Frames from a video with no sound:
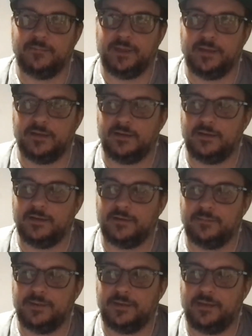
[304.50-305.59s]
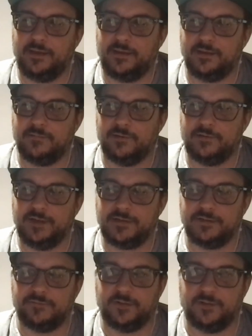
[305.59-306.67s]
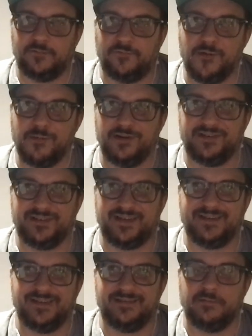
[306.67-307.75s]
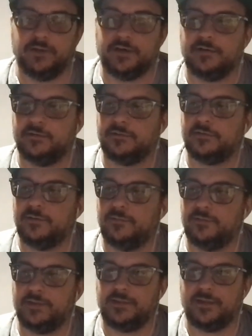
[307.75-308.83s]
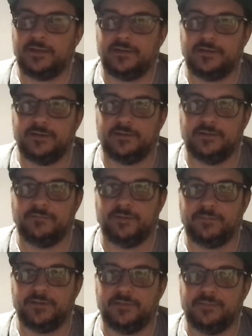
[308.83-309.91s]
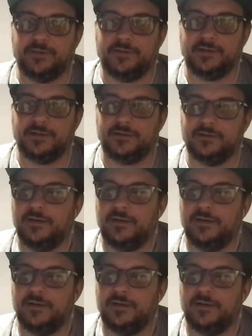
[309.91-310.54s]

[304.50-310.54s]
be a rotation full of former Cy Young winners. So hopefully they live up to the billing.